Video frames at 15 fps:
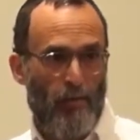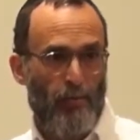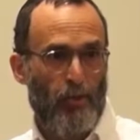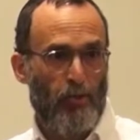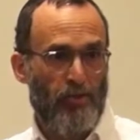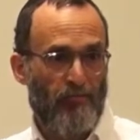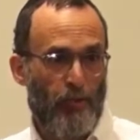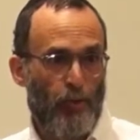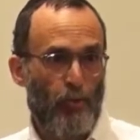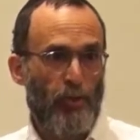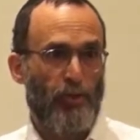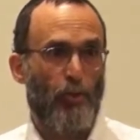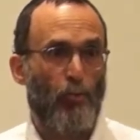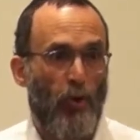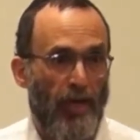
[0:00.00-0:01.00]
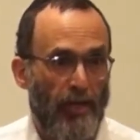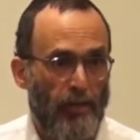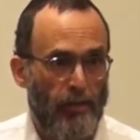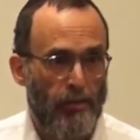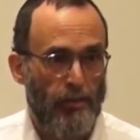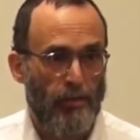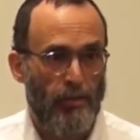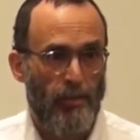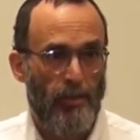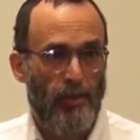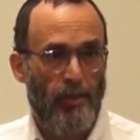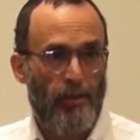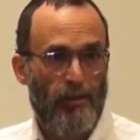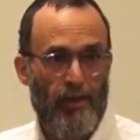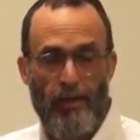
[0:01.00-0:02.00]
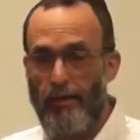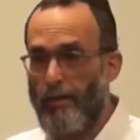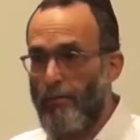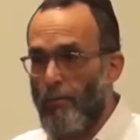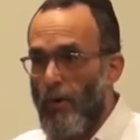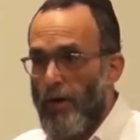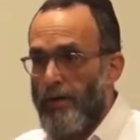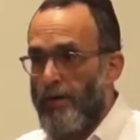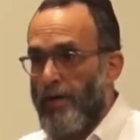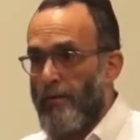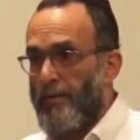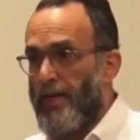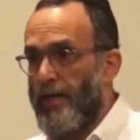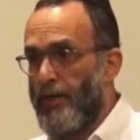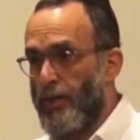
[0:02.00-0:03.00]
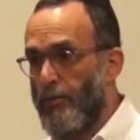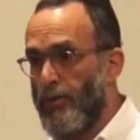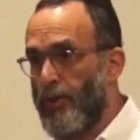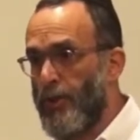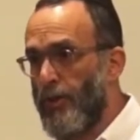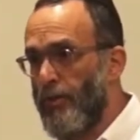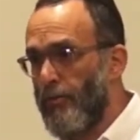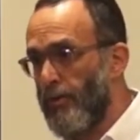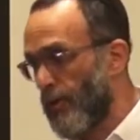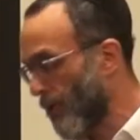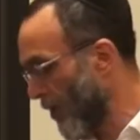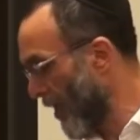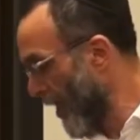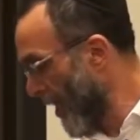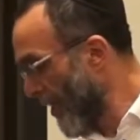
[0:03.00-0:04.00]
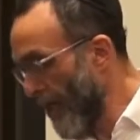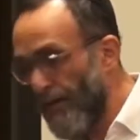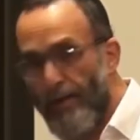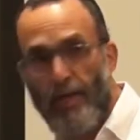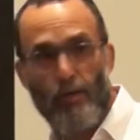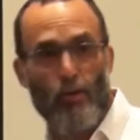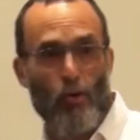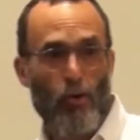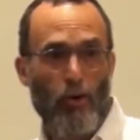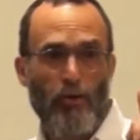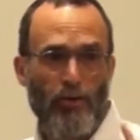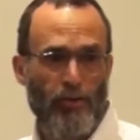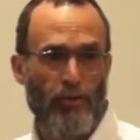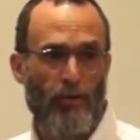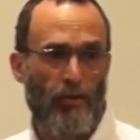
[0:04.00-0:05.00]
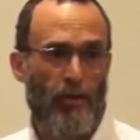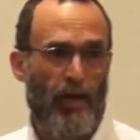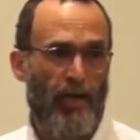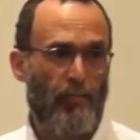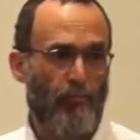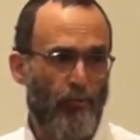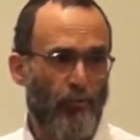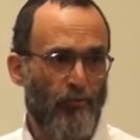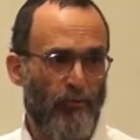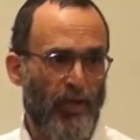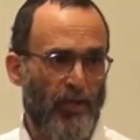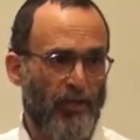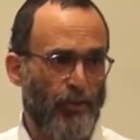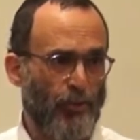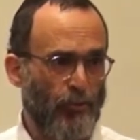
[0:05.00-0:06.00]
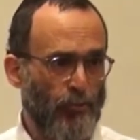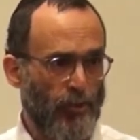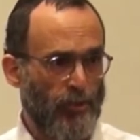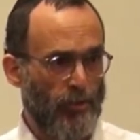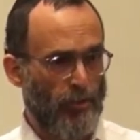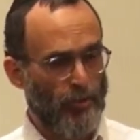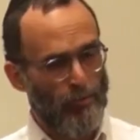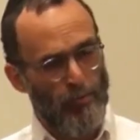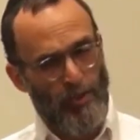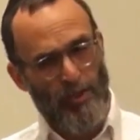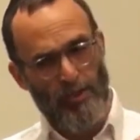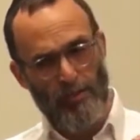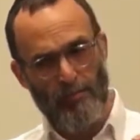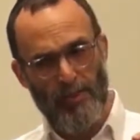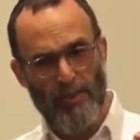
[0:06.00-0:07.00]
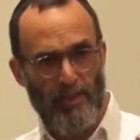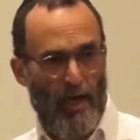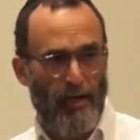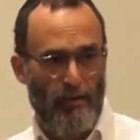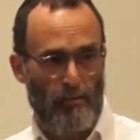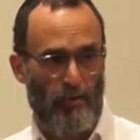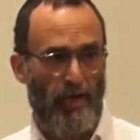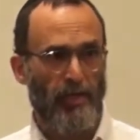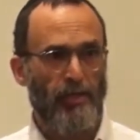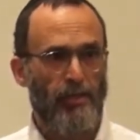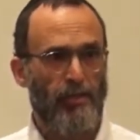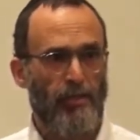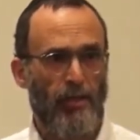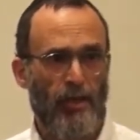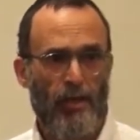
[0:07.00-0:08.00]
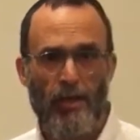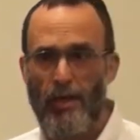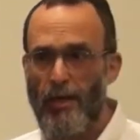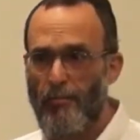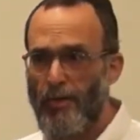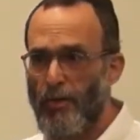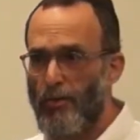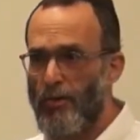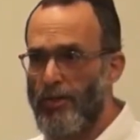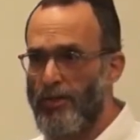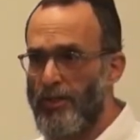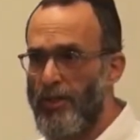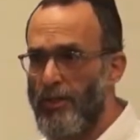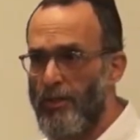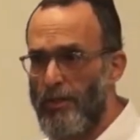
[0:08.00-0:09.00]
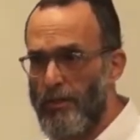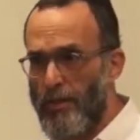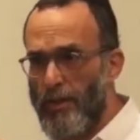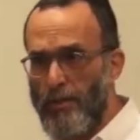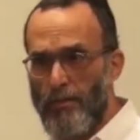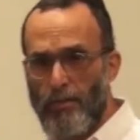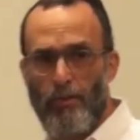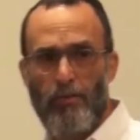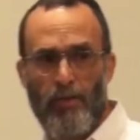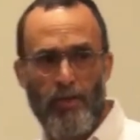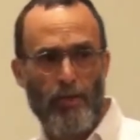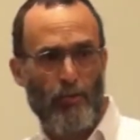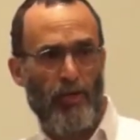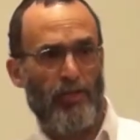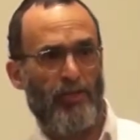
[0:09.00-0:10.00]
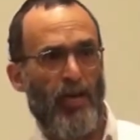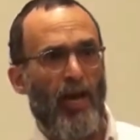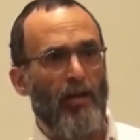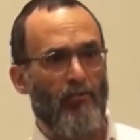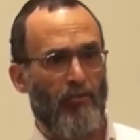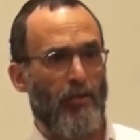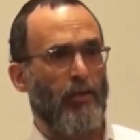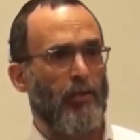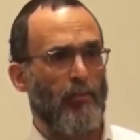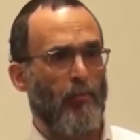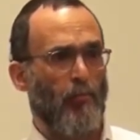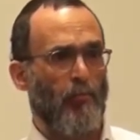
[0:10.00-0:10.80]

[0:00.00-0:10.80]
Because if Jew is a race, then why are Yemenite Jews Jews? Now, Theodor Herzl had a proof that Judaism is not a race because he took Israel Zangwill,